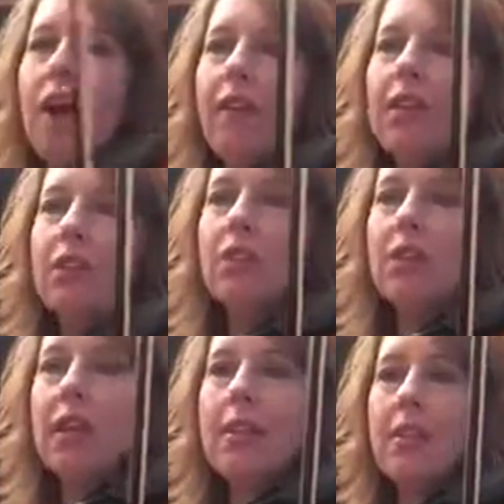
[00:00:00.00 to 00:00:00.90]
right, so
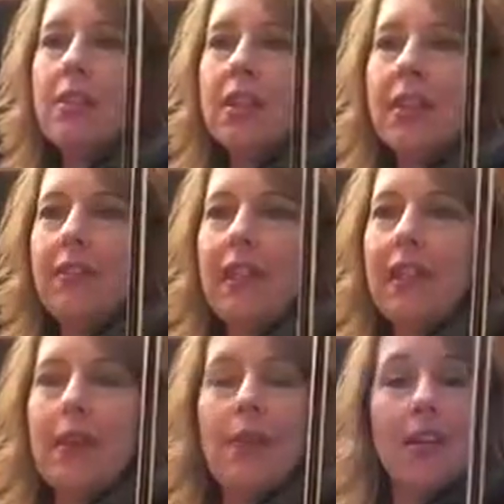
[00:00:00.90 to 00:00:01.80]
starting measure
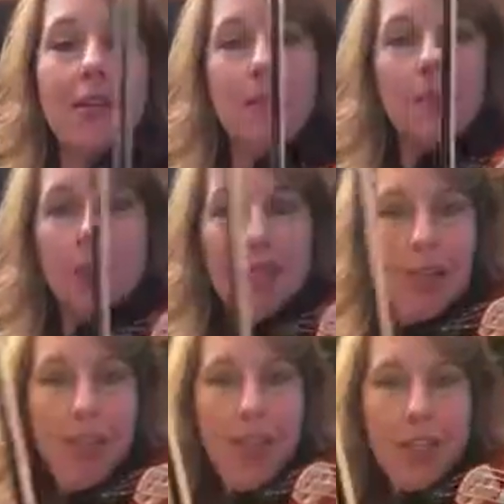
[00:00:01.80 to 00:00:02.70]
79, we have some
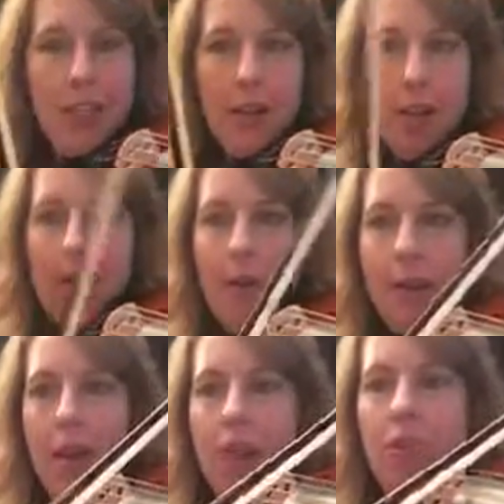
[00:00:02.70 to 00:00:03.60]
syncopation coming
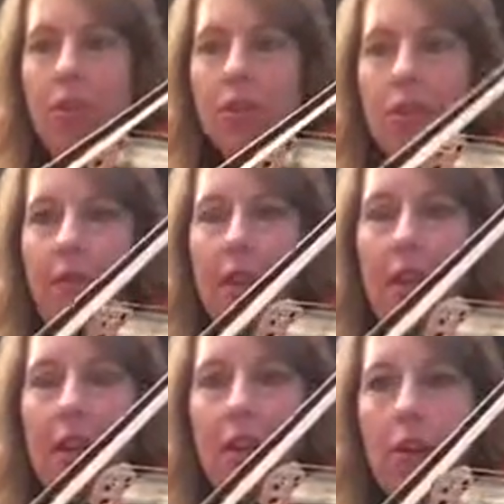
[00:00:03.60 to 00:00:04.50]
up. Measure
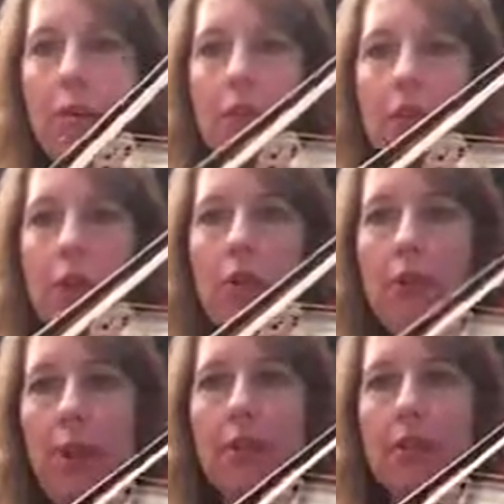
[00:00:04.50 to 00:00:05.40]
79 goes
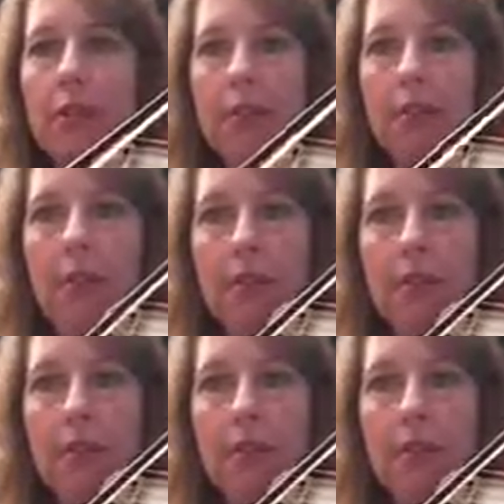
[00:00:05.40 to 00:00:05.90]
rest. Okay,